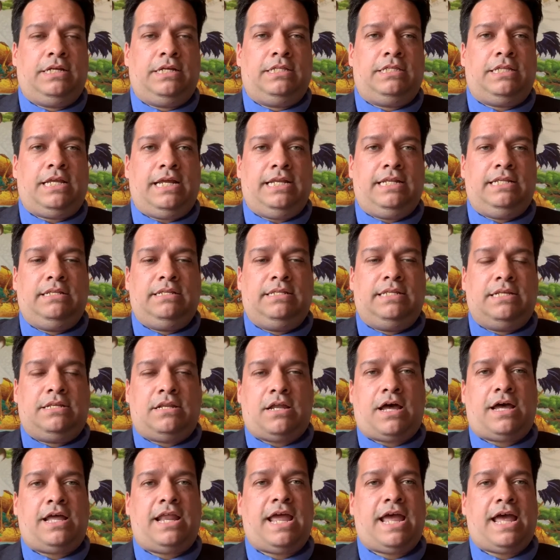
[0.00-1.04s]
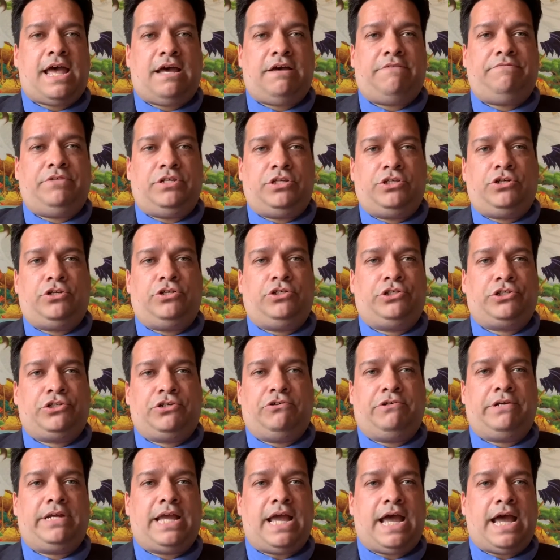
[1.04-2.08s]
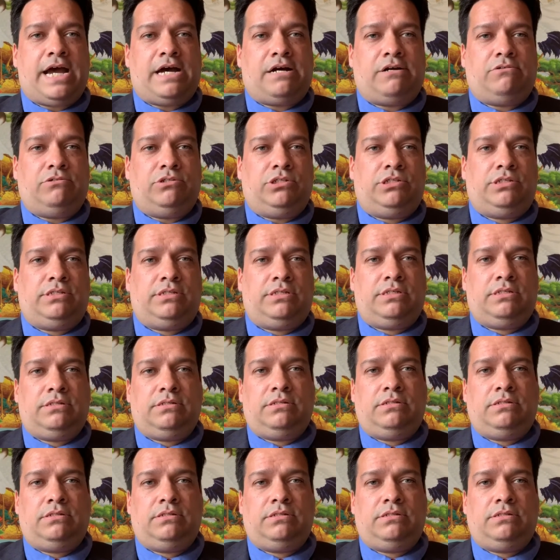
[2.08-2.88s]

They did not have the surgical gowns